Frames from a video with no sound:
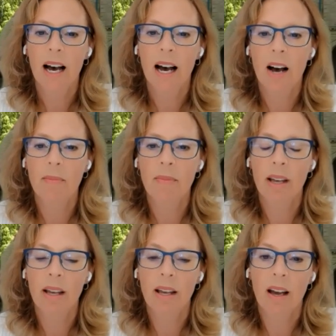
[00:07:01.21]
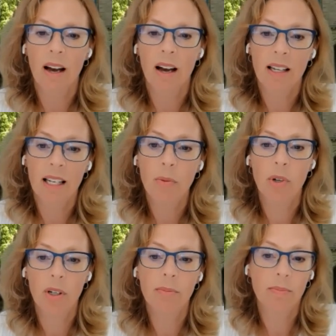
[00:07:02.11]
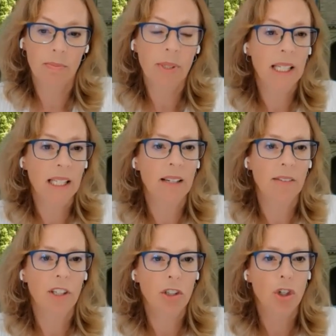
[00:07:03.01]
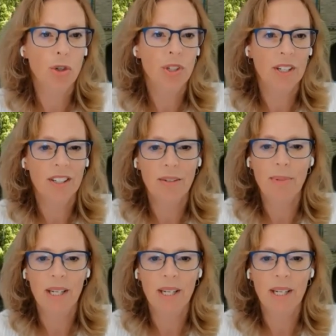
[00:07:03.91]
um, uh, he will be, if he chooses to